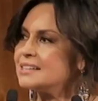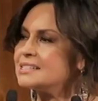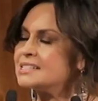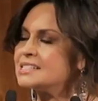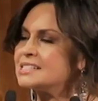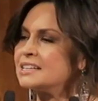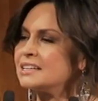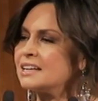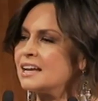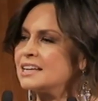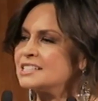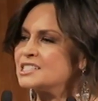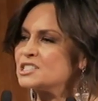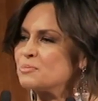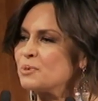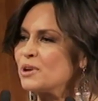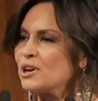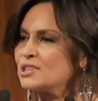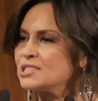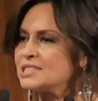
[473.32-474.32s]
Still, I
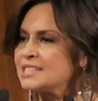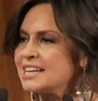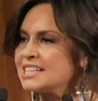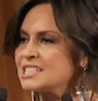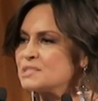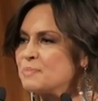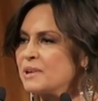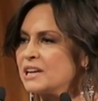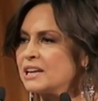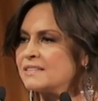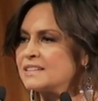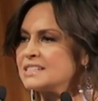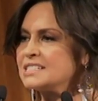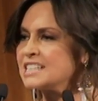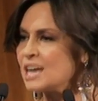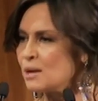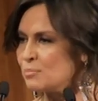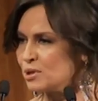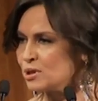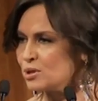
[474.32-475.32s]
suppose that's better than
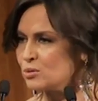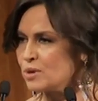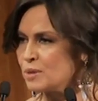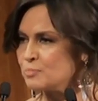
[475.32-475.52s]
double the